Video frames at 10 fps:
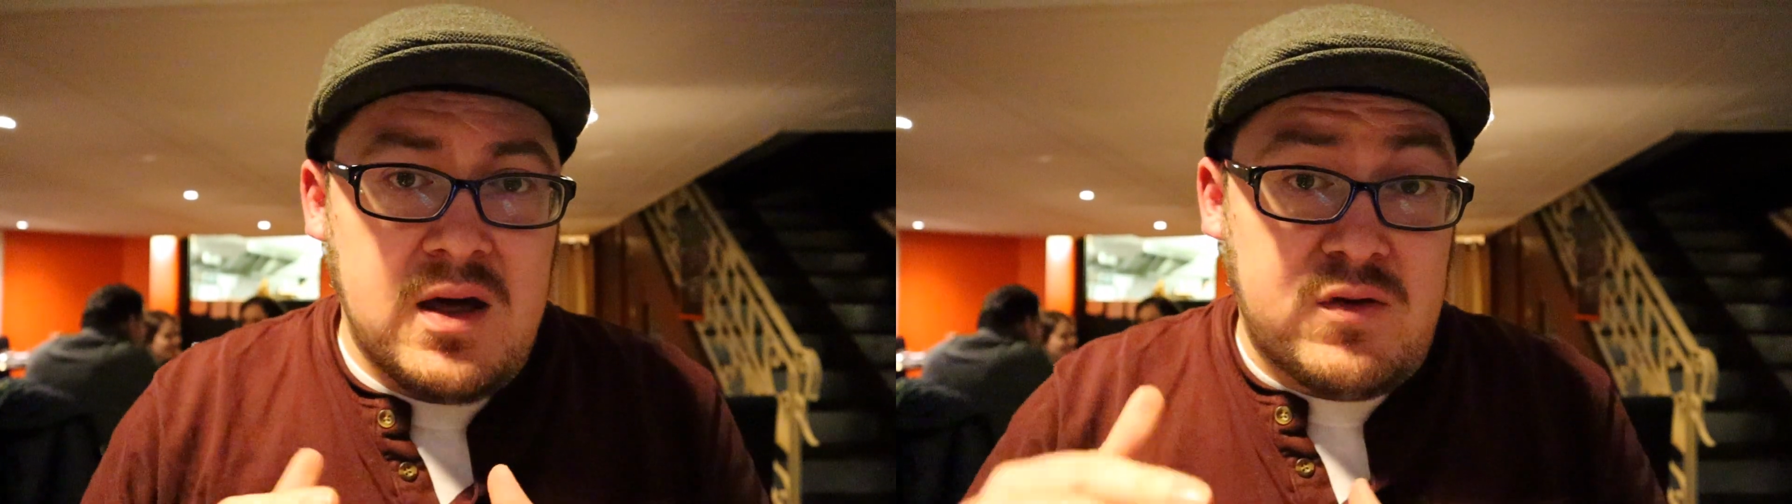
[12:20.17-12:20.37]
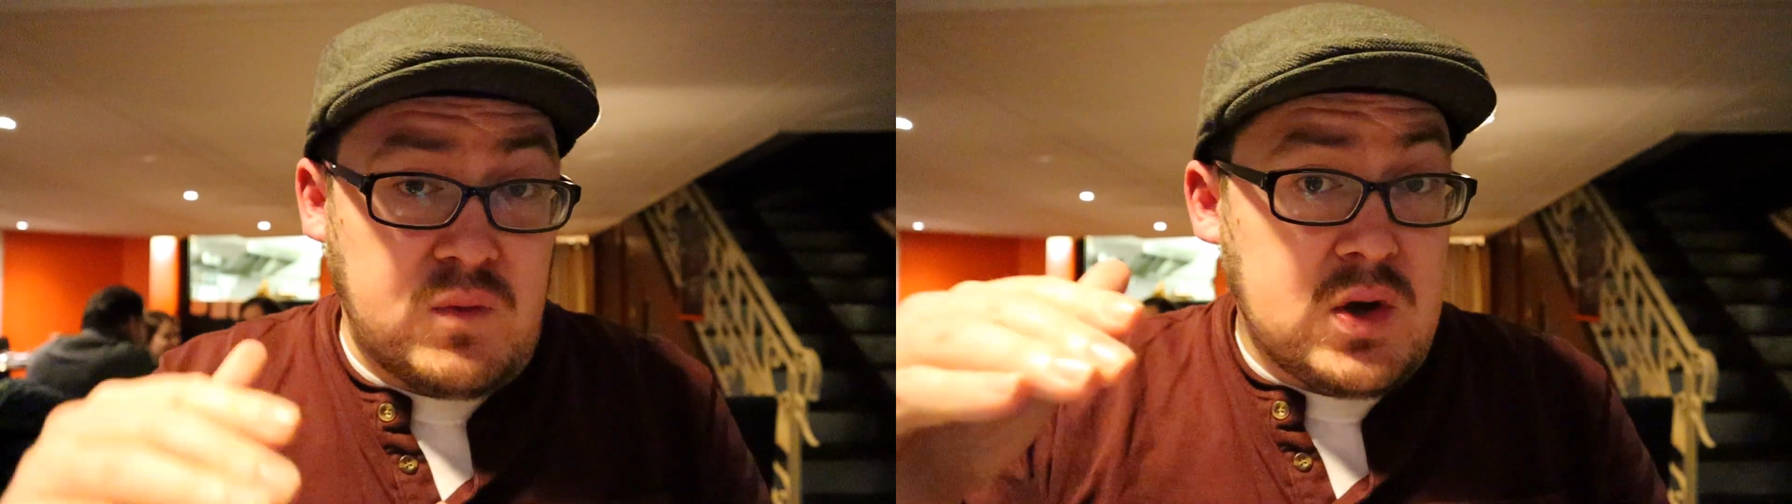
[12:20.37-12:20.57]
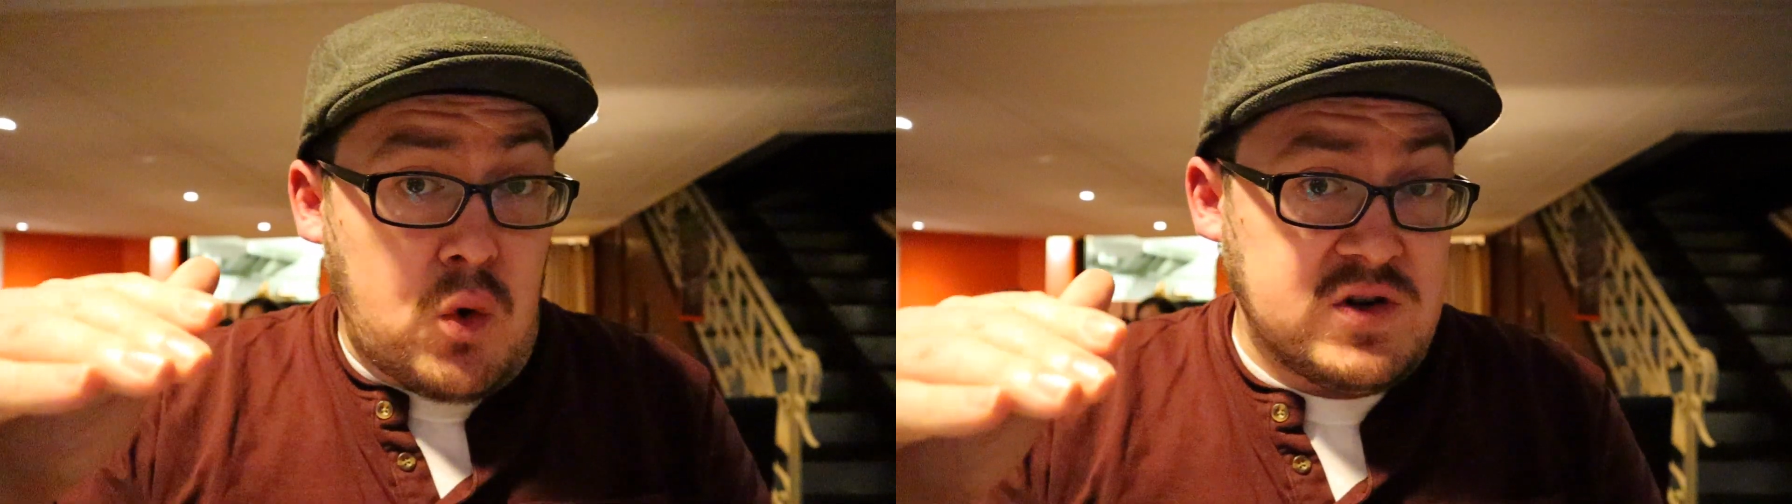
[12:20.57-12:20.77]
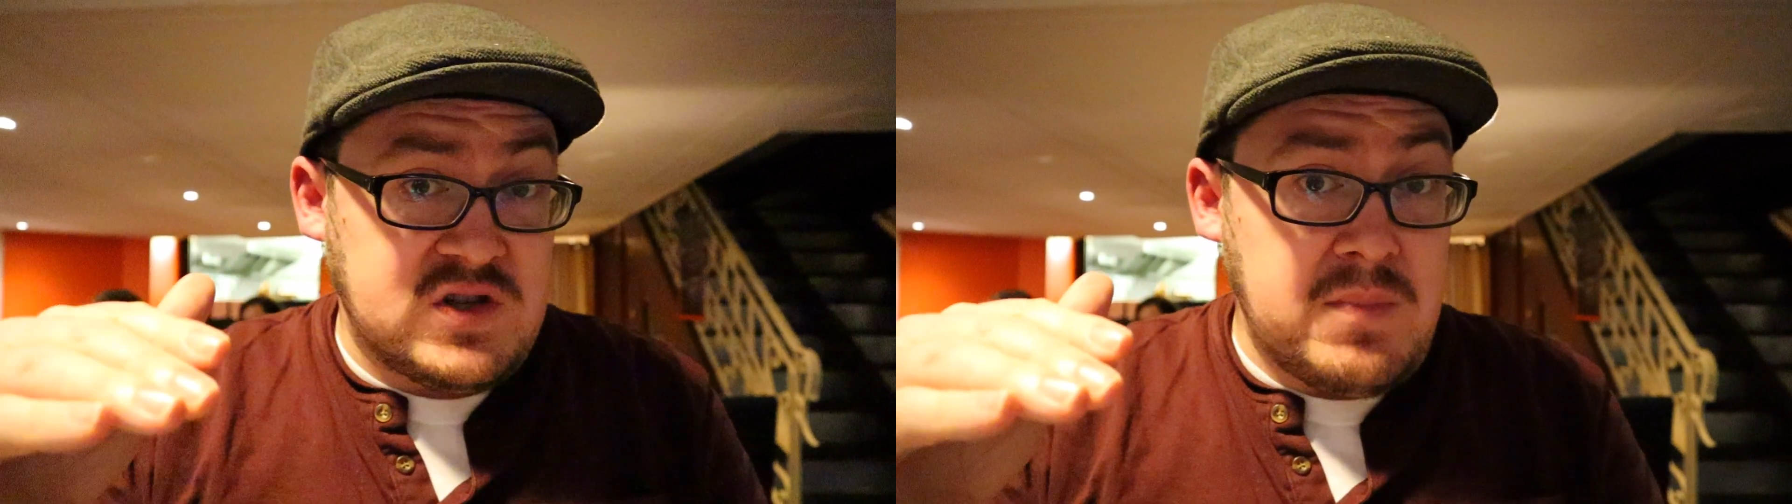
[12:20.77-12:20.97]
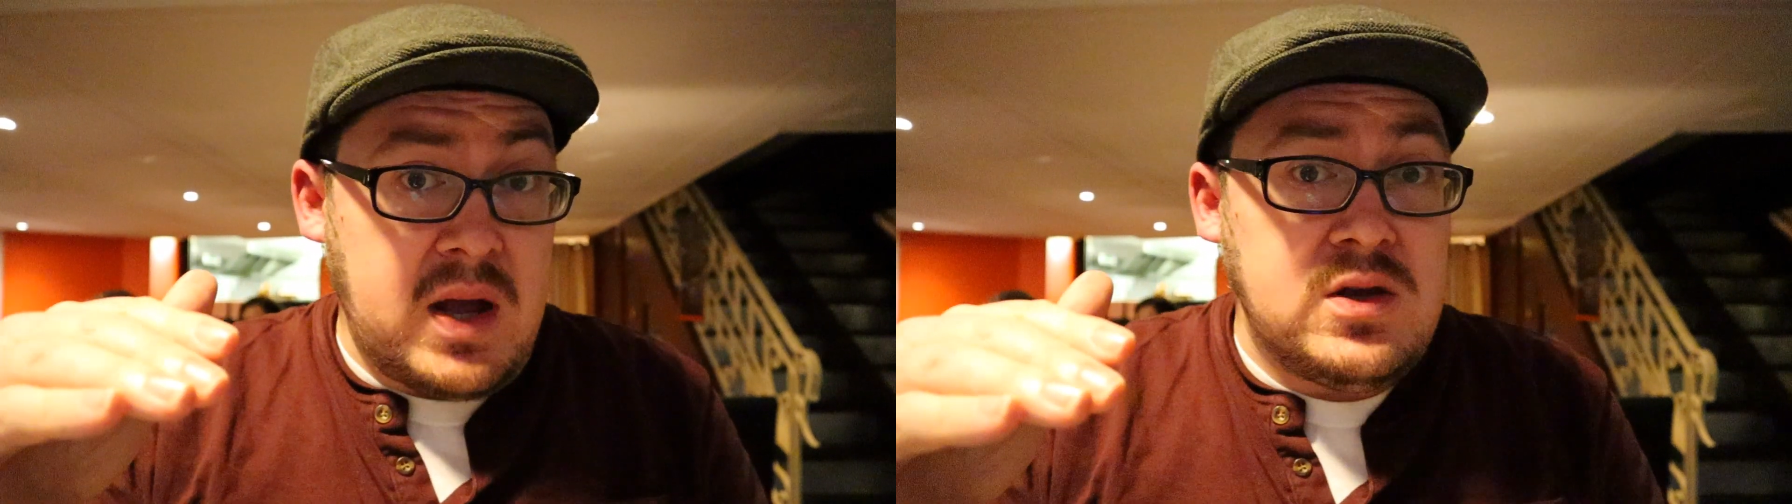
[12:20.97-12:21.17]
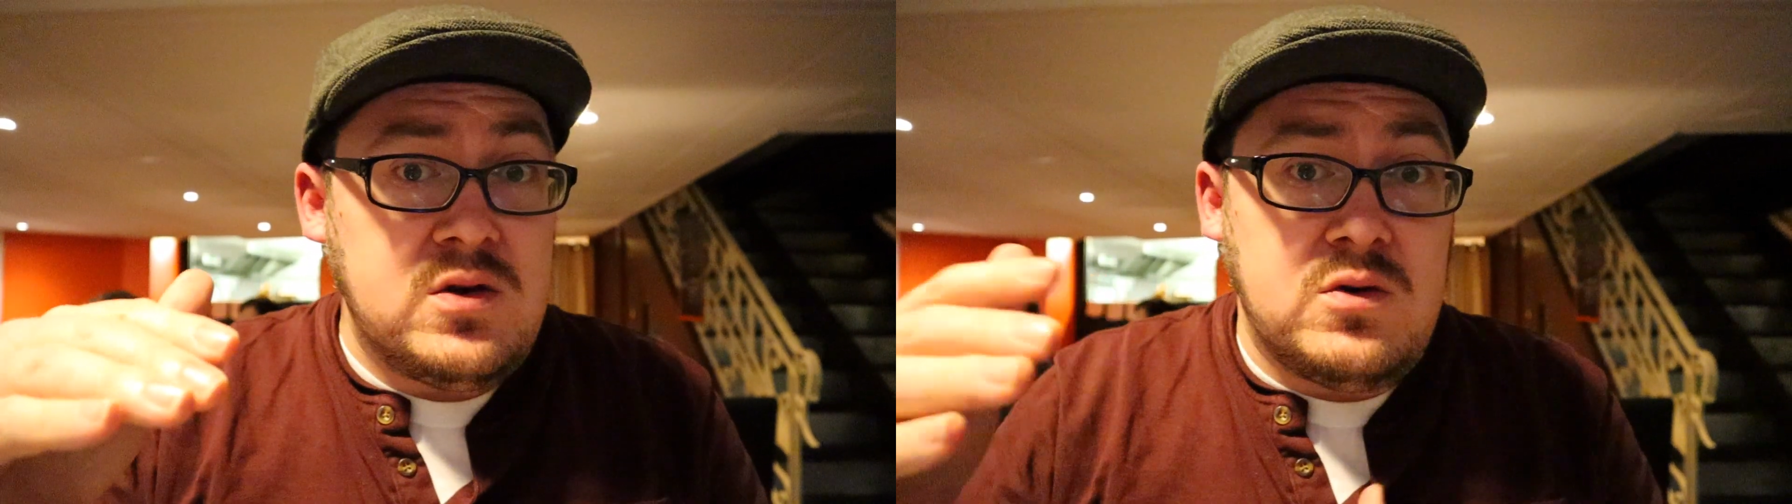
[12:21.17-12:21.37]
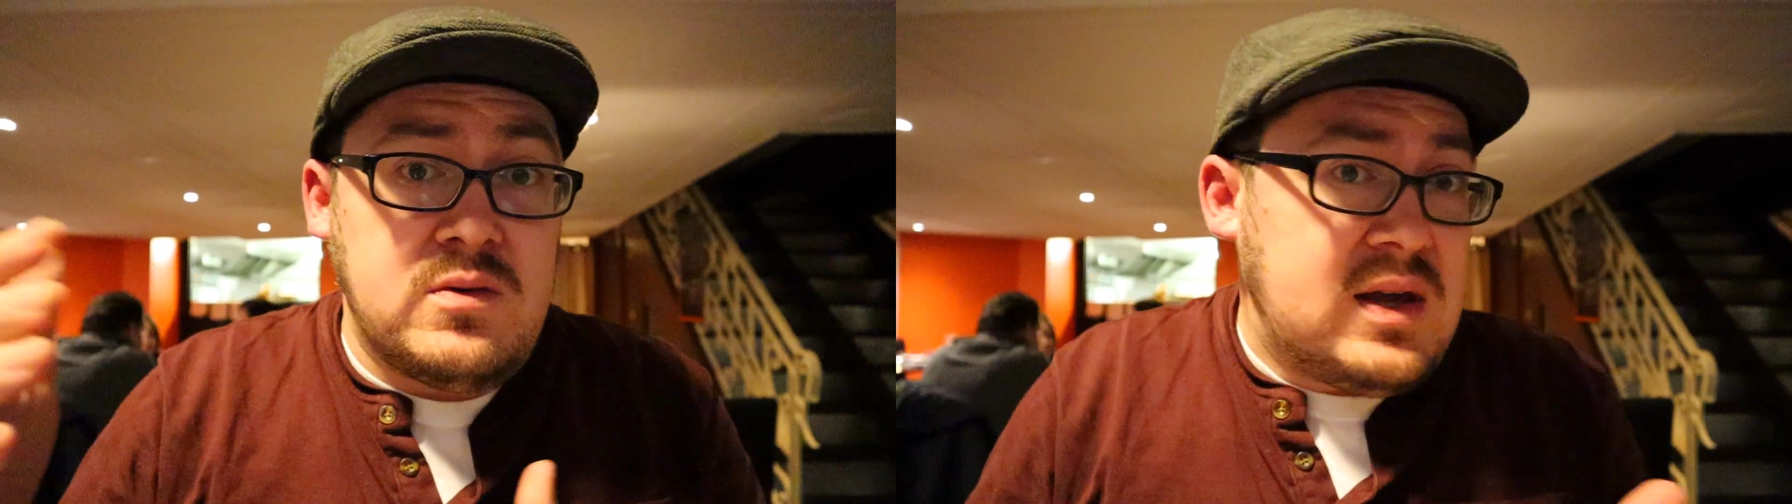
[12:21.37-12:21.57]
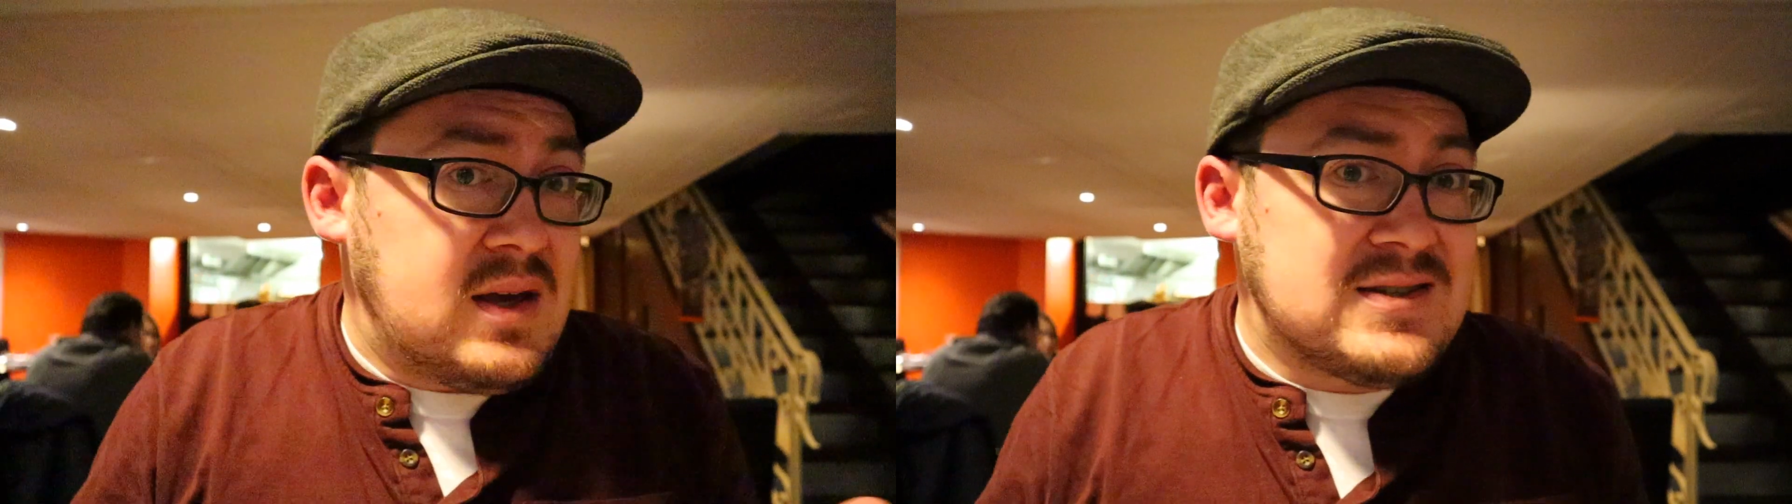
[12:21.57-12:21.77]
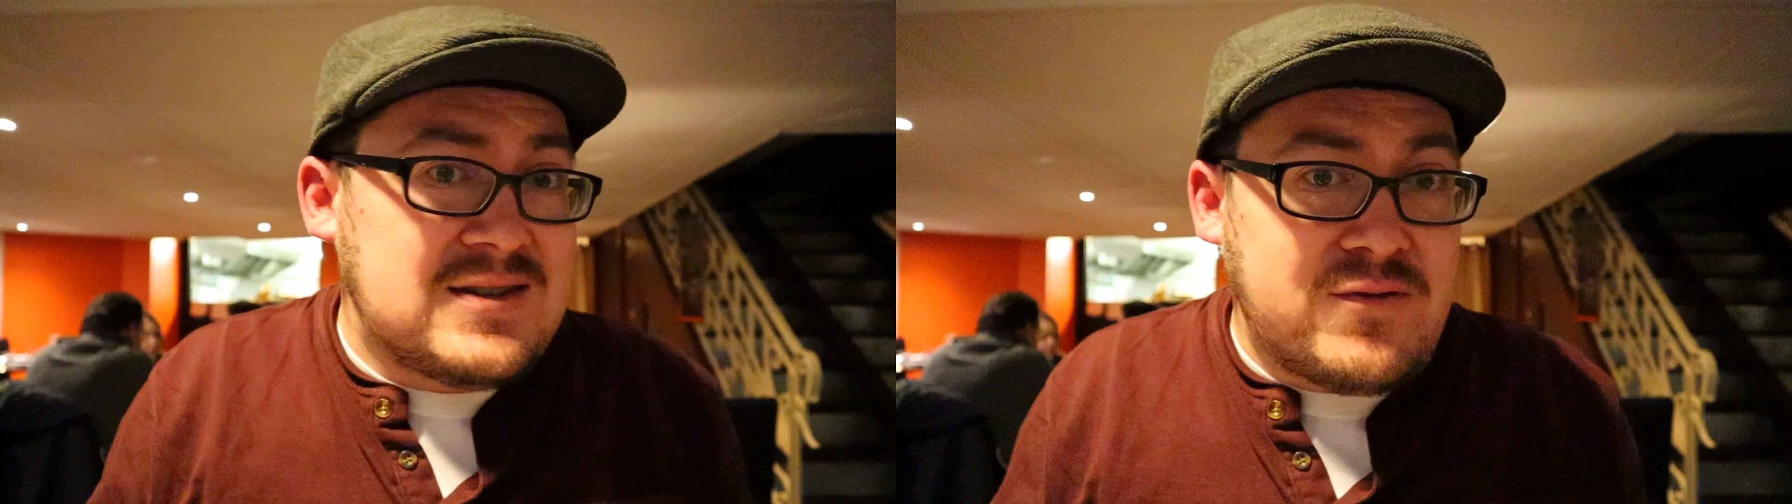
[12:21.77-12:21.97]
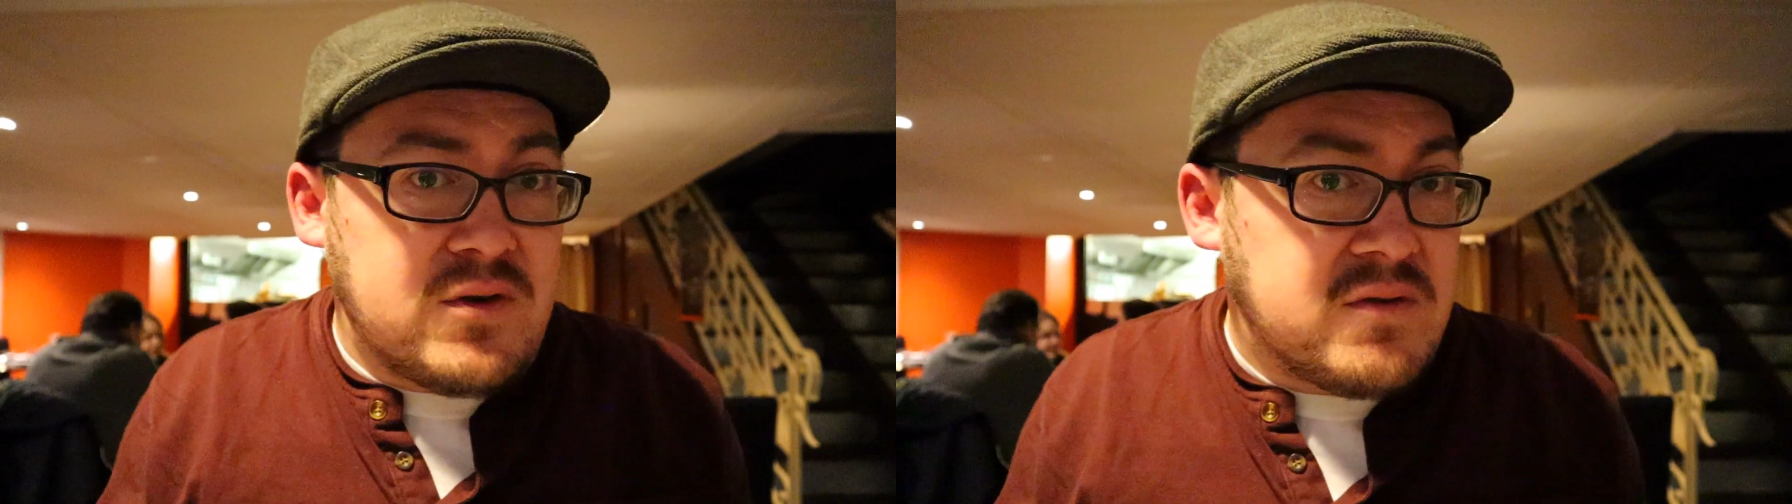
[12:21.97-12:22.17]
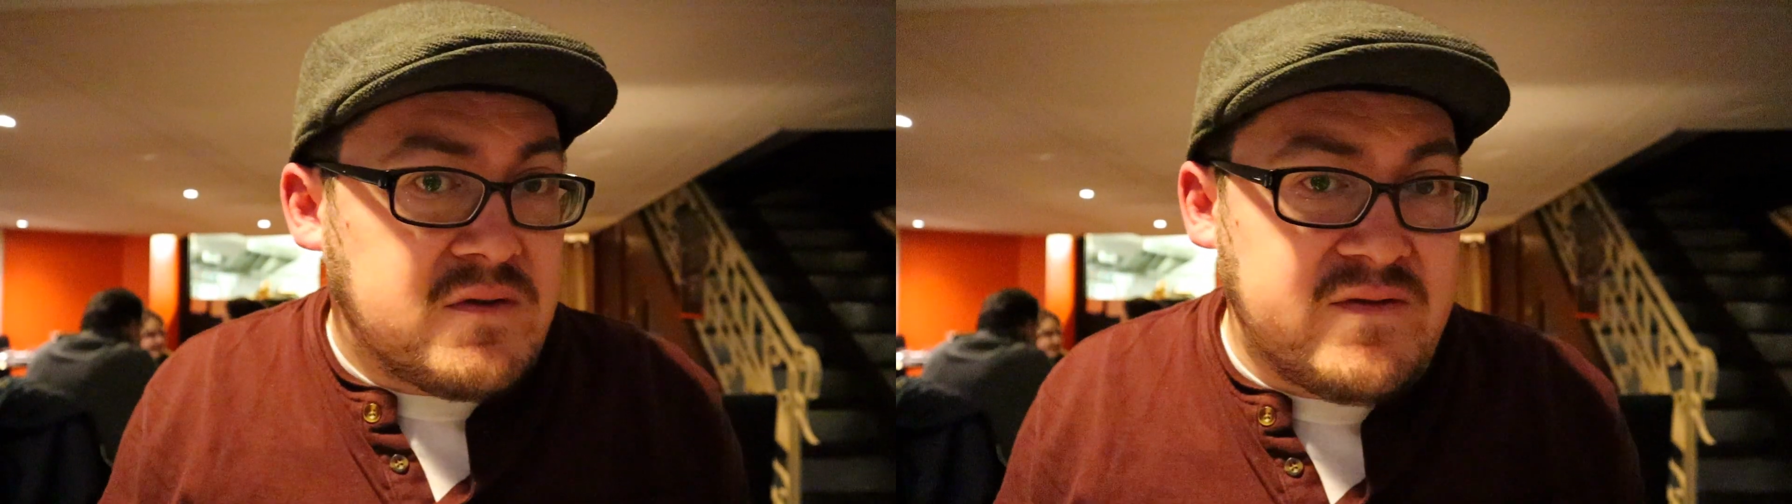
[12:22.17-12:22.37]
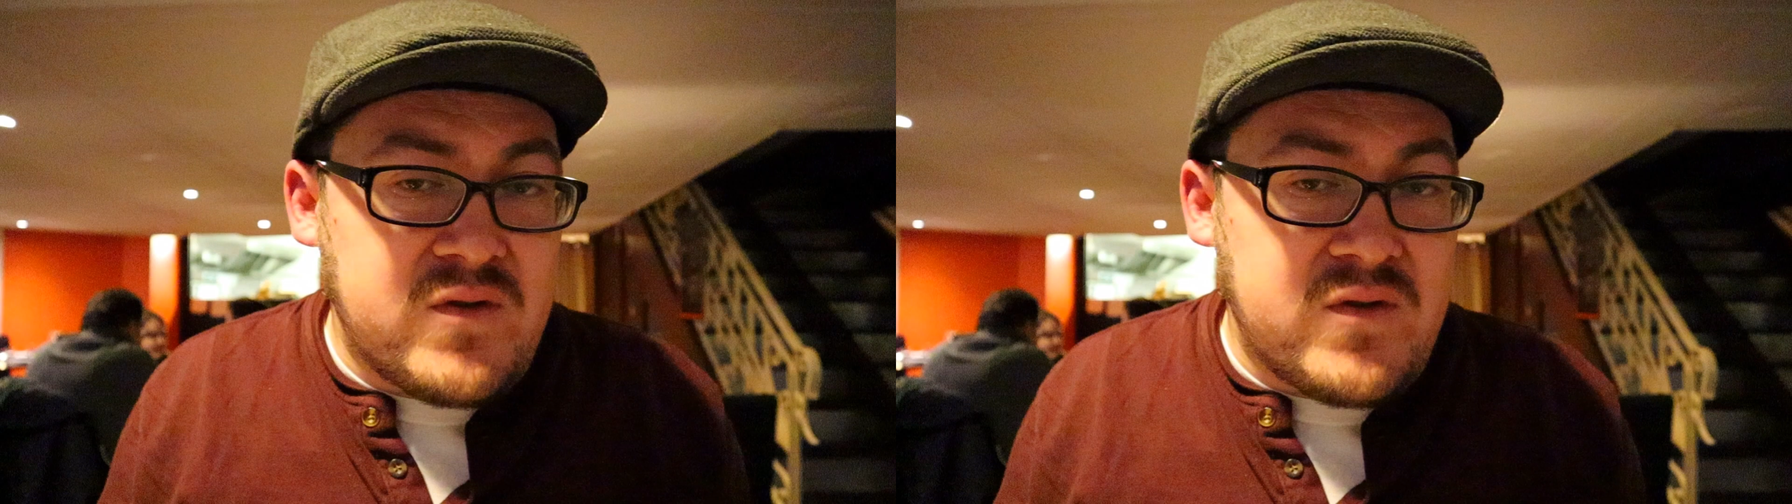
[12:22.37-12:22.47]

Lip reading: 3-course menu is for